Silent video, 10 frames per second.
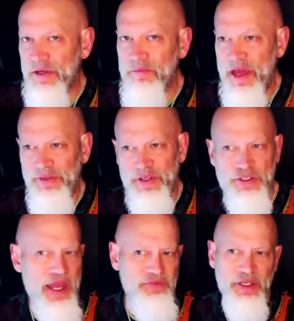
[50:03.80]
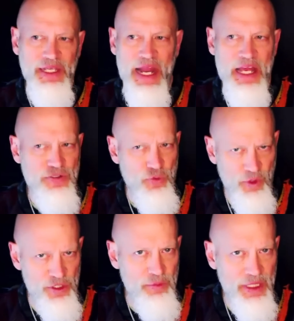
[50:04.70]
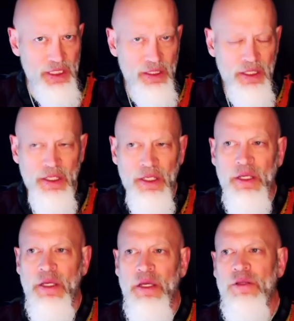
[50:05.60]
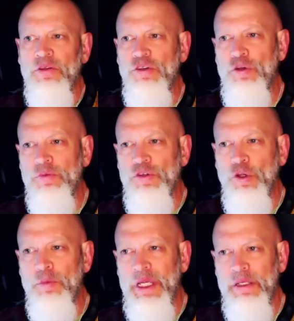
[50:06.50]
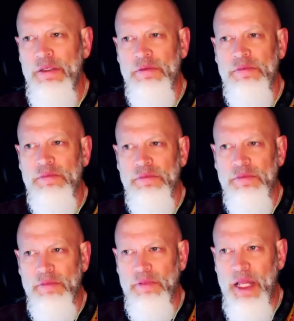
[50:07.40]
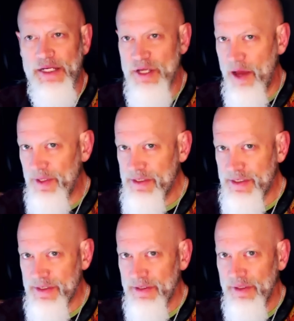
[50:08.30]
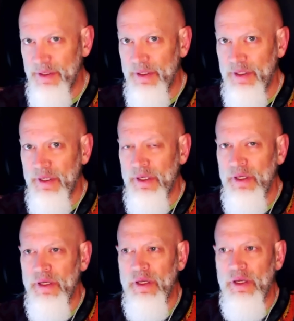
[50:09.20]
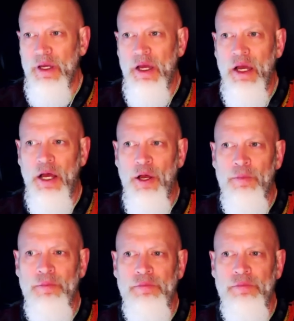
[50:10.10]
methods, you have to again ask, what do you mean? Do you mean like Thomas? Abelard?